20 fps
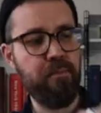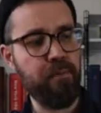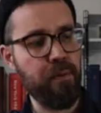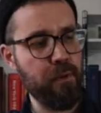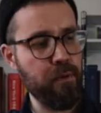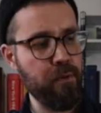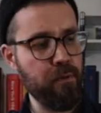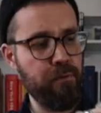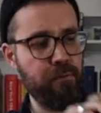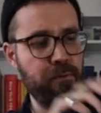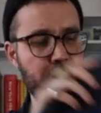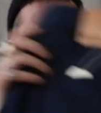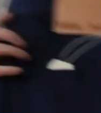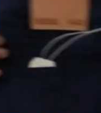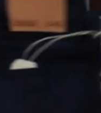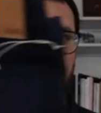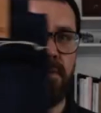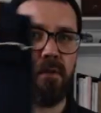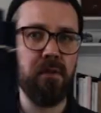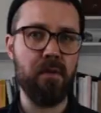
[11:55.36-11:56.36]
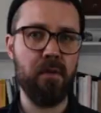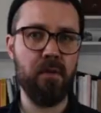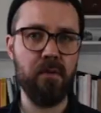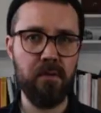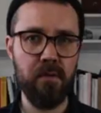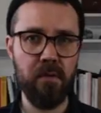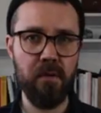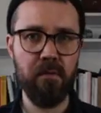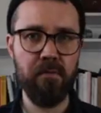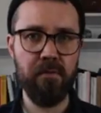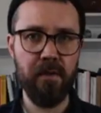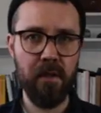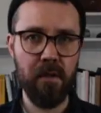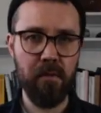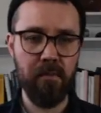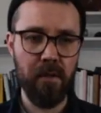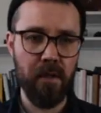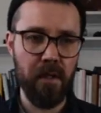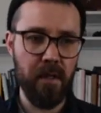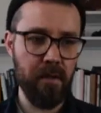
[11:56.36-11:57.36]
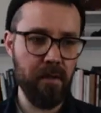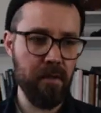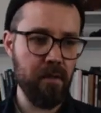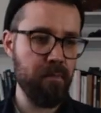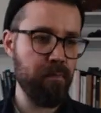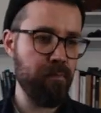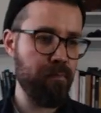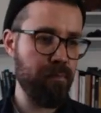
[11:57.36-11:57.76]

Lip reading: Blue Flame is also available in this